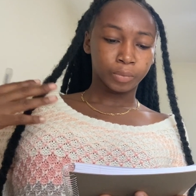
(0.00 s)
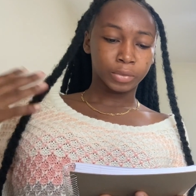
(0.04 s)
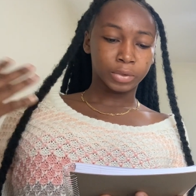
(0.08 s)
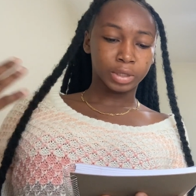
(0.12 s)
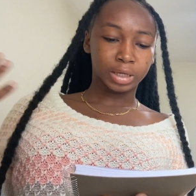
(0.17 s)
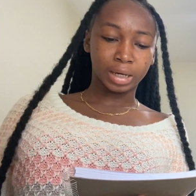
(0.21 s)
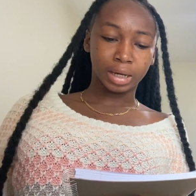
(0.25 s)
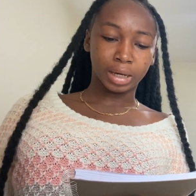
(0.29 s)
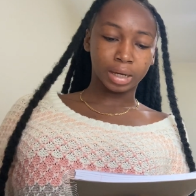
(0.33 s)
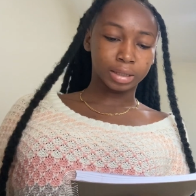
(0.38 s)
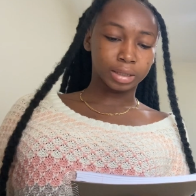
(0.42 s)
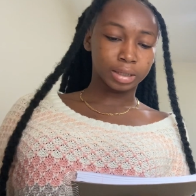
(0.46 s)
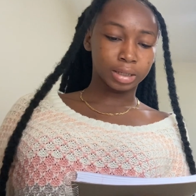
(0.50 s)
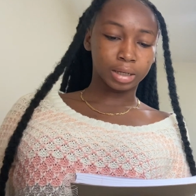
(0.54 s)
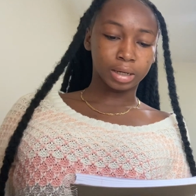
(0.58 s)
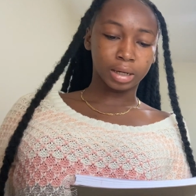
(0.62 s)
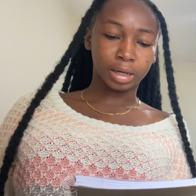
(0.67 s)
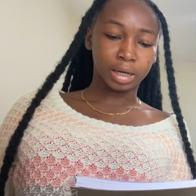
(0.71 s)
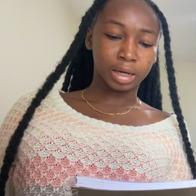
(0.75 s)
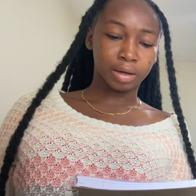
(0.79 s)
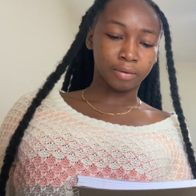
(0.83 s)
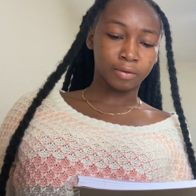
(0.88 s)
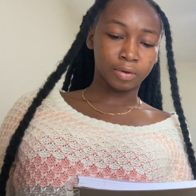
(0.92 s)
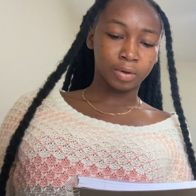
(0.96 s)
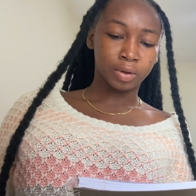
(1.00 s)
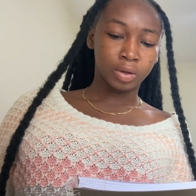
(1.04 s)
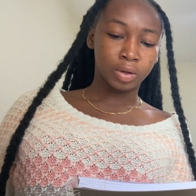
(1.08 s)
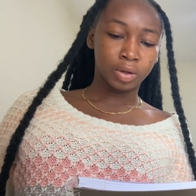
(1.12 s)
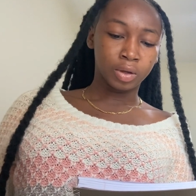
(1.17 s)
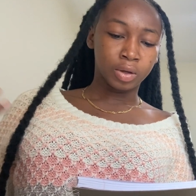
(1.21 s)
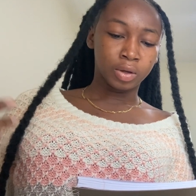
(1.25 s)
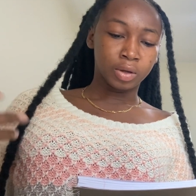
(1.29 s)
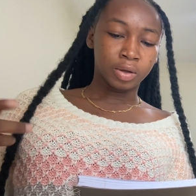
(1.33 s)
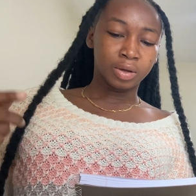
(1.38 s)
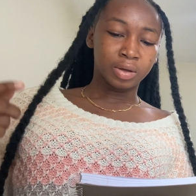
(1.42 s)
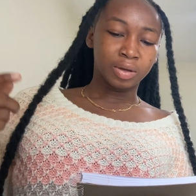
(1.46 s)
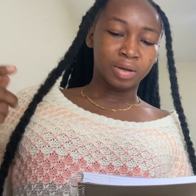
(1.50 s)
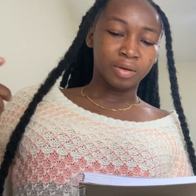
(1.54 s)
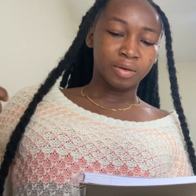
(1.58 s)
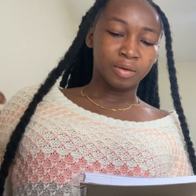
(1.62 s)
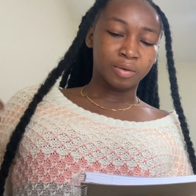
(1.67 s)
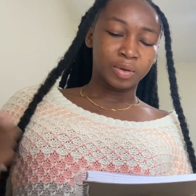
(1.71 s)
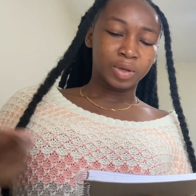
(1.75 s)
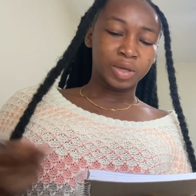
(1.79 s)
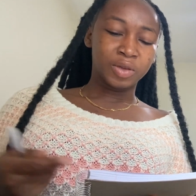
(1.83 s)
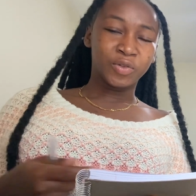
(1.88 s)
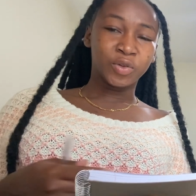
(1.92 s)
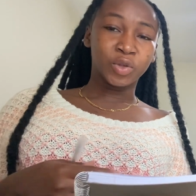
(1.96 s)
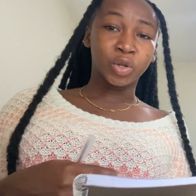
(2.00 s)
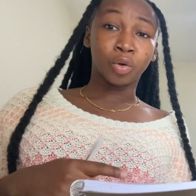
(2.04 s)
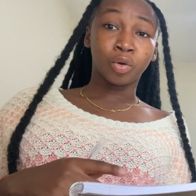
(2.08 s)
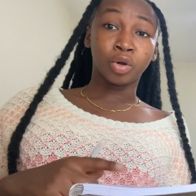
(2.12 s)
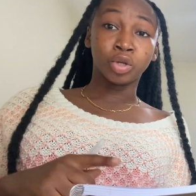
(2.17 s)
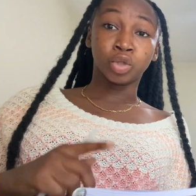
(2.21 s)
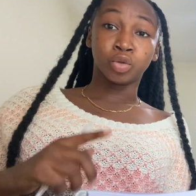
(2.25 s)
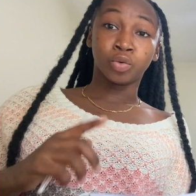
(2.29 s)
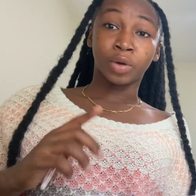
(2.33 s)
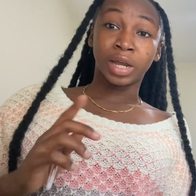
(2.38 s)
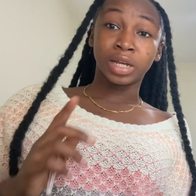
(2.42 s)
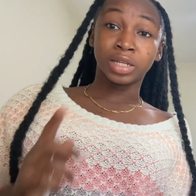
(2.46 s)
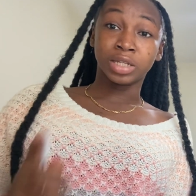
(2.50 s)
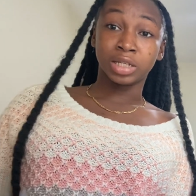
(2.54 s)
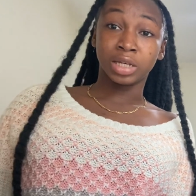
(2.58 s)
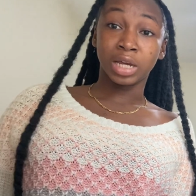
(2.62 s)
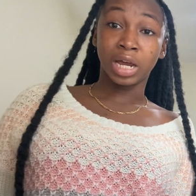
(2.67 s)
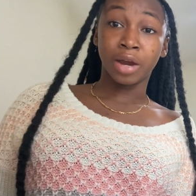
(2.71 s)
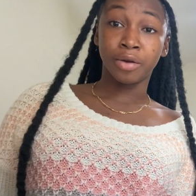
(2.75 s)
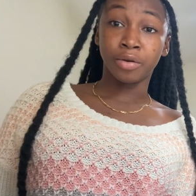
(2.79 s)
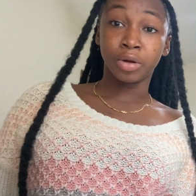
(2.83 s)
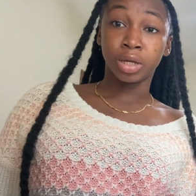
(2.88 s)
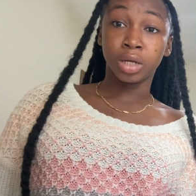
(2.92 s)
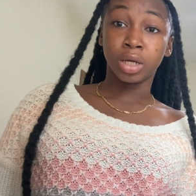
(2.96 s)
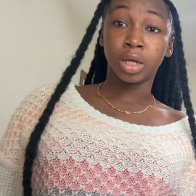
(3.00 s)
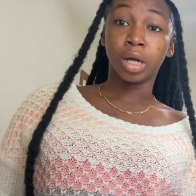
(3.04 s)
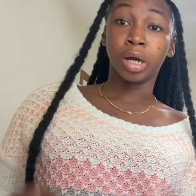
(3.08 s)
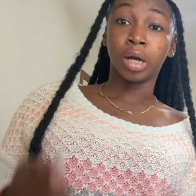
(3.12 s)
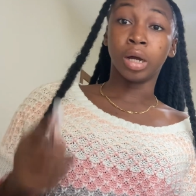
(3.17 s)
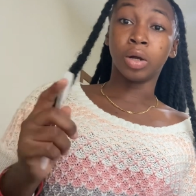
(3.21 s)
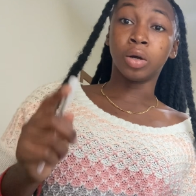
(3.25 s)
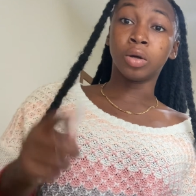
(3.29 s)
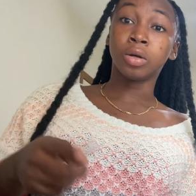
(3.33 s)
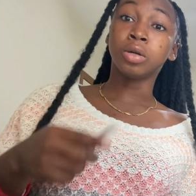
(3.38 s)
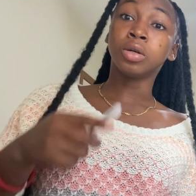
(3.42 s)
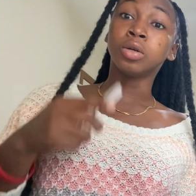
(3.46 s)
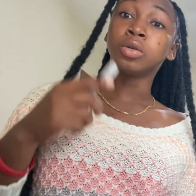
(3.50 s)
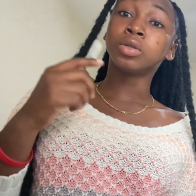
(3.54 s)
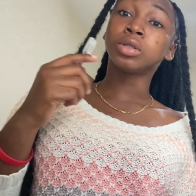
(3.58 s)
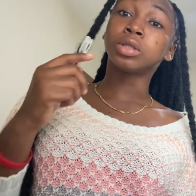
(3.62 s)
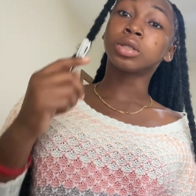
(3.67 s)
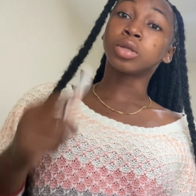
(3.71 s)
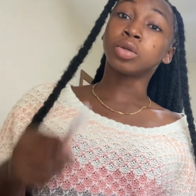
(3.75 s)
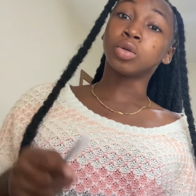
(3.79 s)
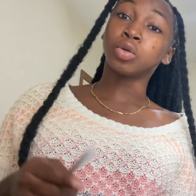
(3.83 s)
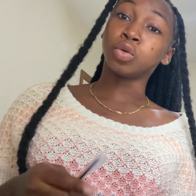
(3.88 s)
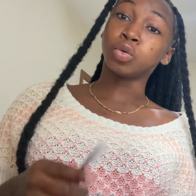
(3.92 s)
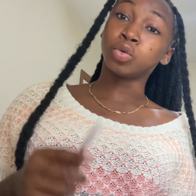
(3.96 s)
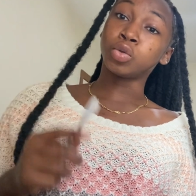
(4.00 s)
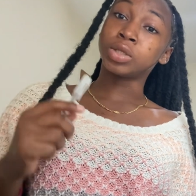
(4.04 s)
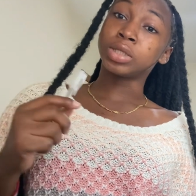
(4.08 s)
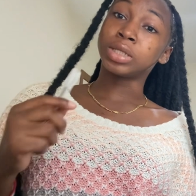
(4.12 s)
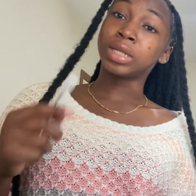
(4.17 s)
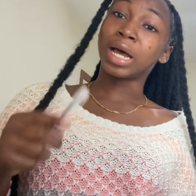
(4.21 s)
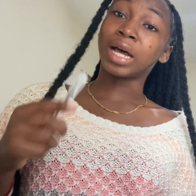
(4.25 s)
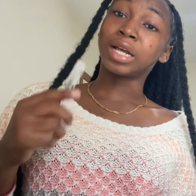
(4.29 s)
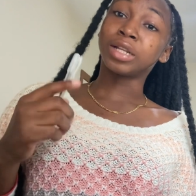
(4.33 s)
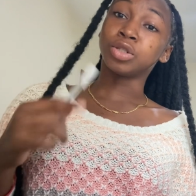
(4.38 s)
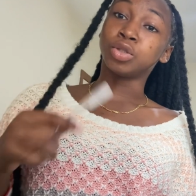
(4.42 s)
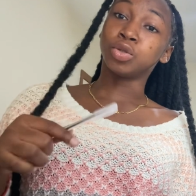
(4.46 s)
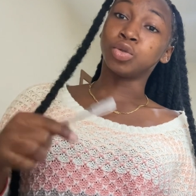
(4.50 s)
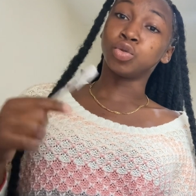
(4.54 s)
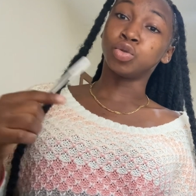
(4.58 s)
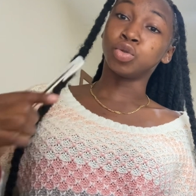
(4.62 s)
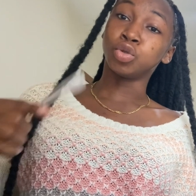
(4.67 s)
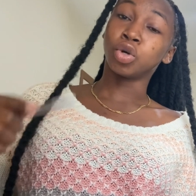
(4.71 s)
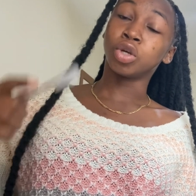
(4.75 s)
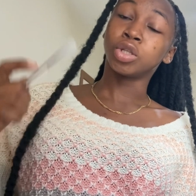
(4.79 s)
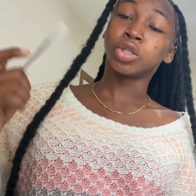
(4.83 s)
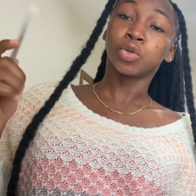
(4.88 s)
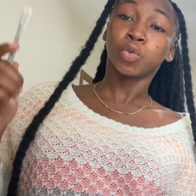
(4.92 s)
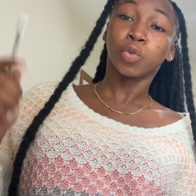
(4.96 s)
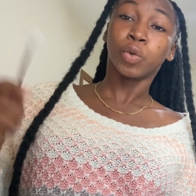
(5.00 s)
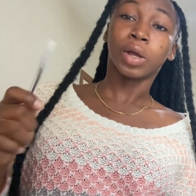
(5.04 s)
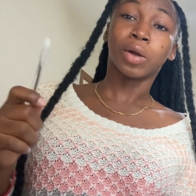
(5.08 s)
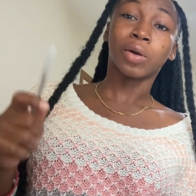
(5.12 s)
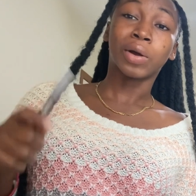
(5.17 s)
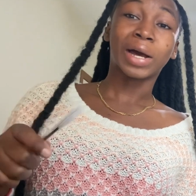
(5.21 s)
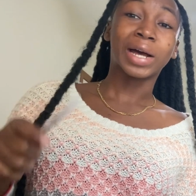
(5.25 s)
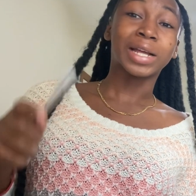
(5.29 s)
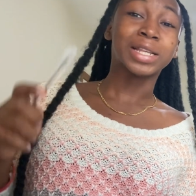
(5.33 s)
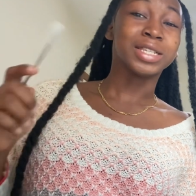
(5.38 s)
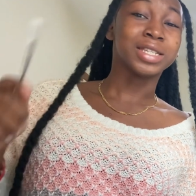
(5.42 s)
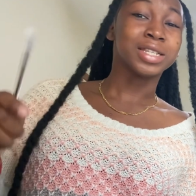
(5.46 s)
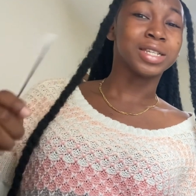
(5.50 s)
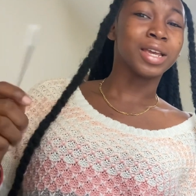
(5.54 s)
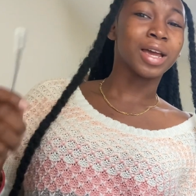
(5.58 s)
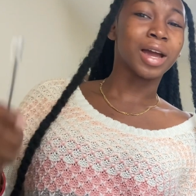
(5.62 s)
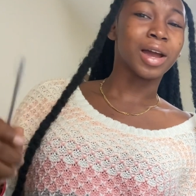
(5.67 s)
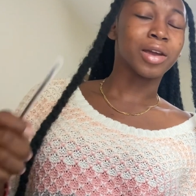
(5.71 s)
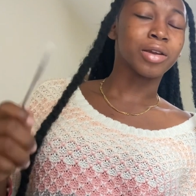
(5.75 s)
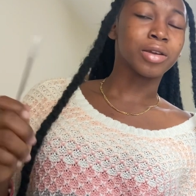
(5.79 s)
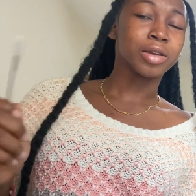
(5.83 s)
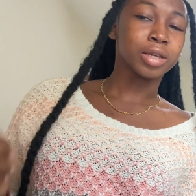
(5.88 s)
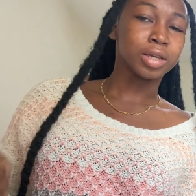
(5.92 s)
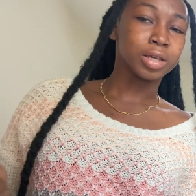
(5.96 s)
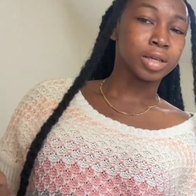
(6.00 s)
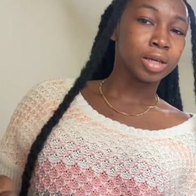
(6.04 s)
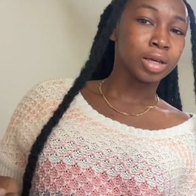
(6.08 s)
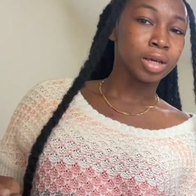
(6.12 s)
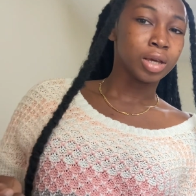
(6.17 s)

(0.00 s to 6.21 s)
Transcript: Yeah, I think I have. If you don't want to write GRE, Google schools that do not require GRE.